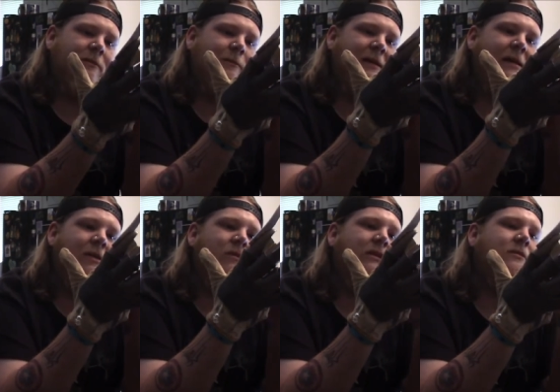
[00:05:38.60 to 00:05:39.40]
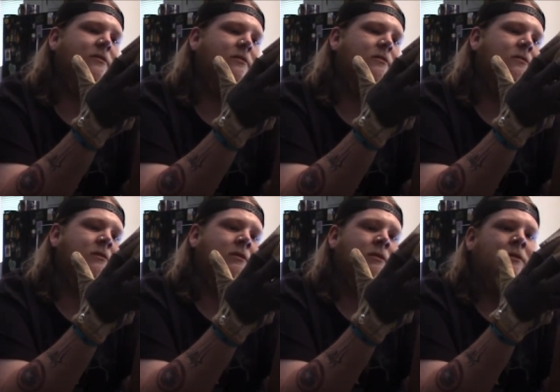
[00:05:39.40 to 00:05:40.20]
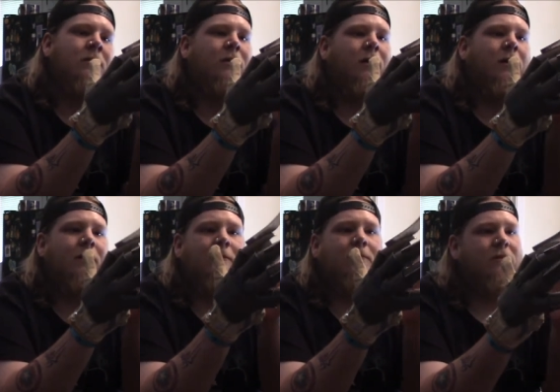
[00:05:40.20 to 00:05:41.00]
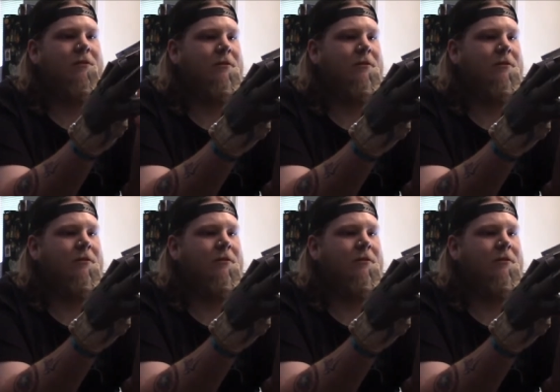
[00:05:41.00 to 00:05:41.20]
by any means. Um,